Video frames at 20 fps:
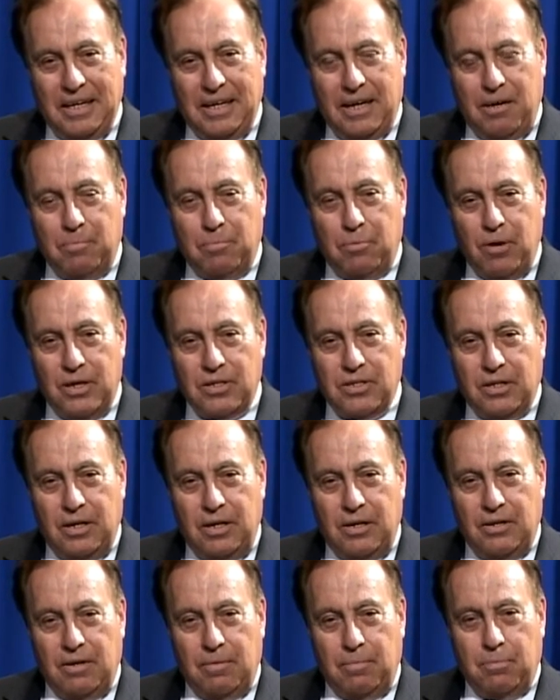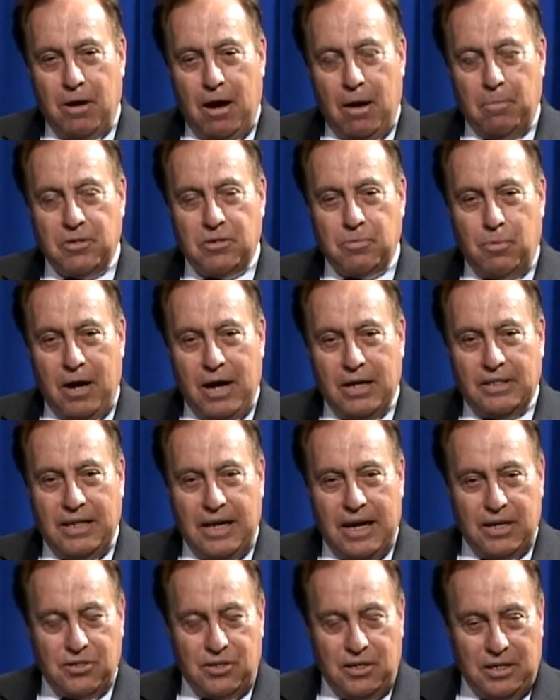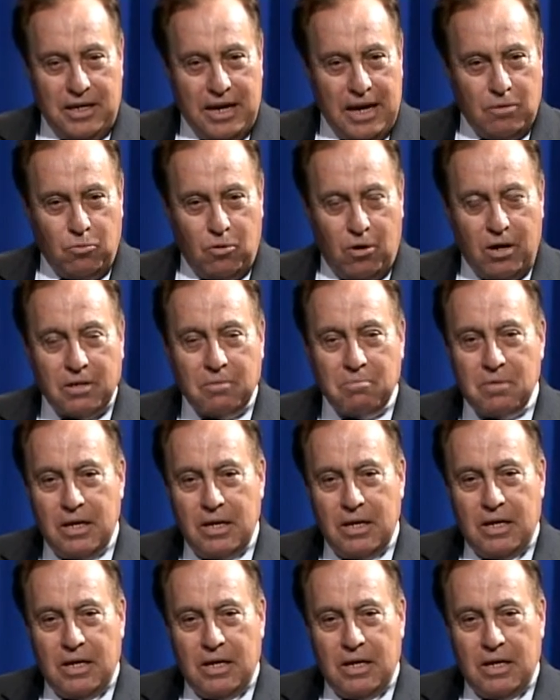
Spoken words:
I'm president of Promise Broadcasting Network,